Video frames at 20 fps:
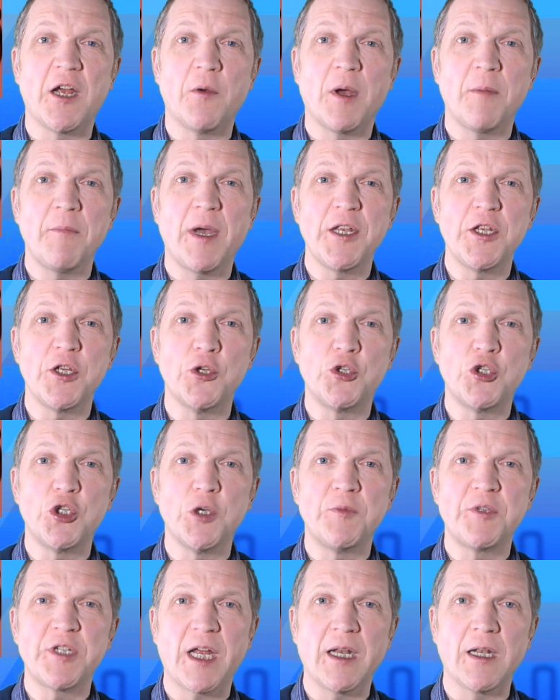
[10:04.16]
and my
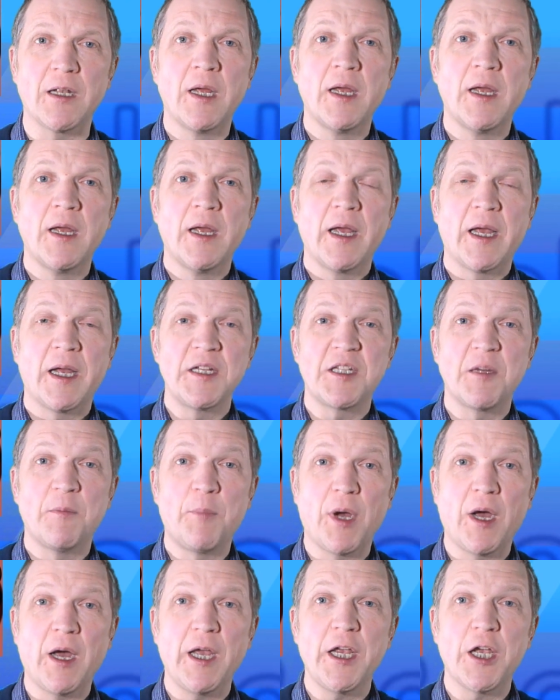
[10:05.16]
YouTube channel, and to
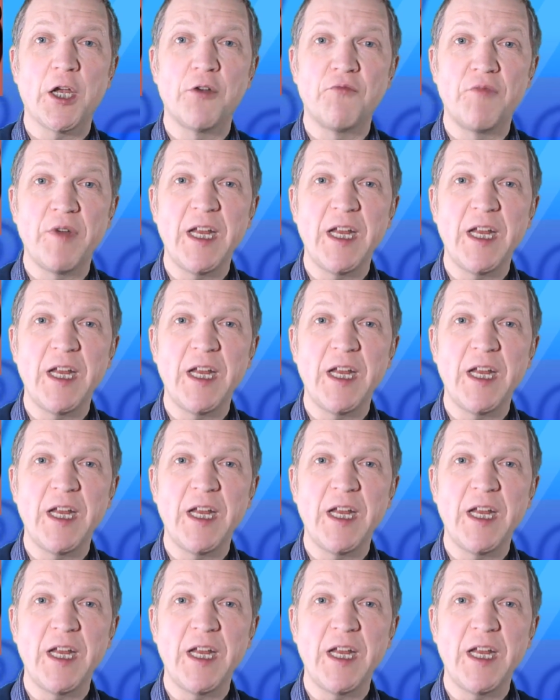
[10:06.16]
buy and